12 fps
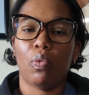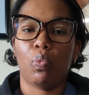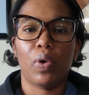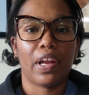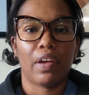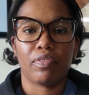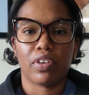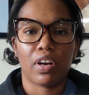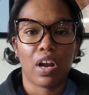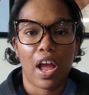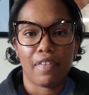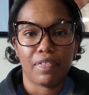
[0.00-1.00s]

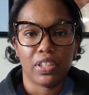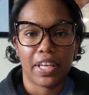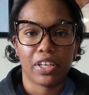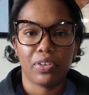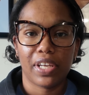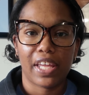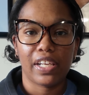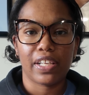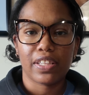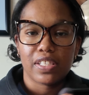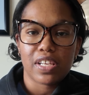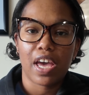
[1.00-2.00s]
whatever I feel like creating
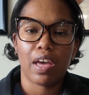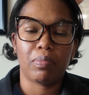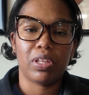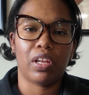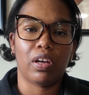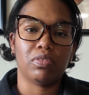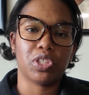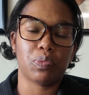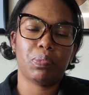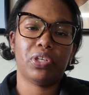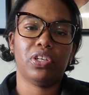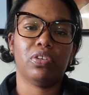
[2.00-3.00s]
at the time, and then I'll
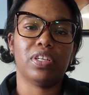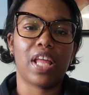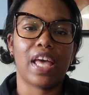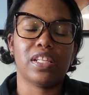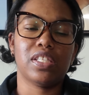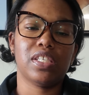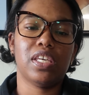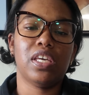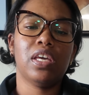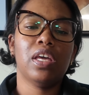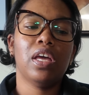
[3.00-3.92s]
just put it on Etsy.